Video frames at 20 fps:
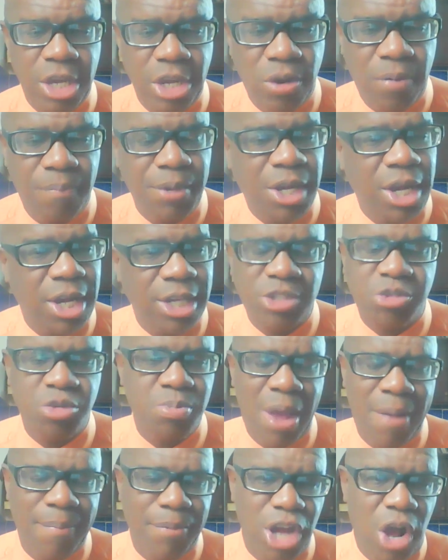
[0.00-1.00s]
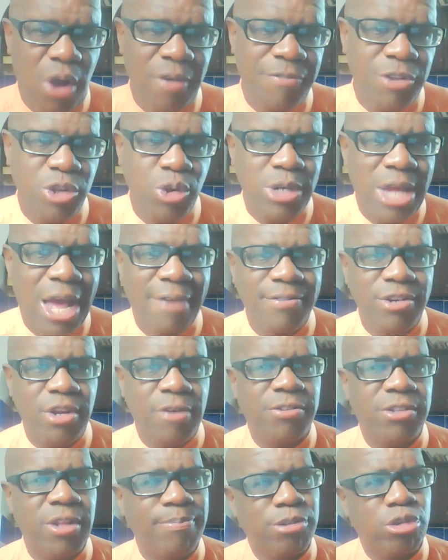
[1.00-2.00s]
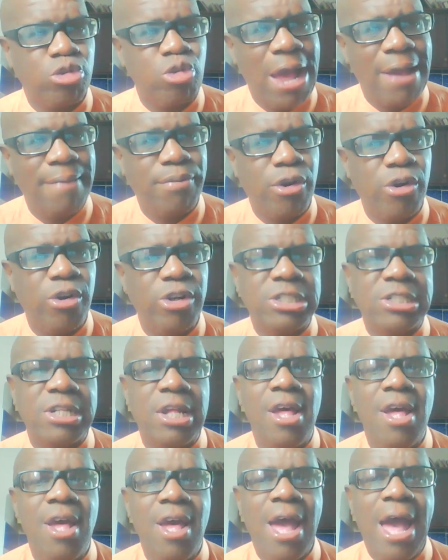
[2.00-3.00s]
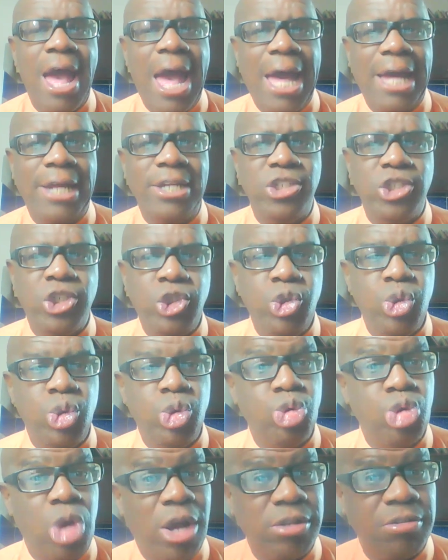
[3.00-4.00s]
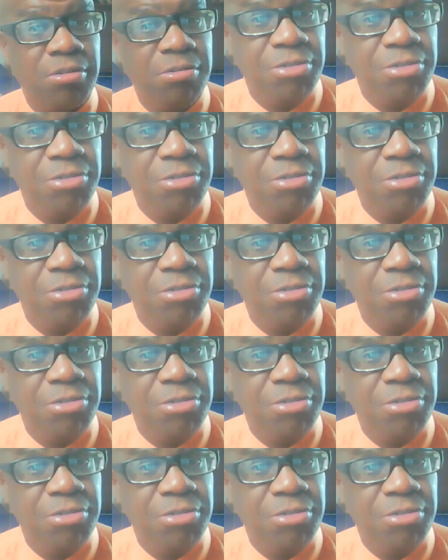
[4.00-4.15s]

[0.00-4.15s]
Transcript: you know, because remember now, if you don't have enough subscribers and you do not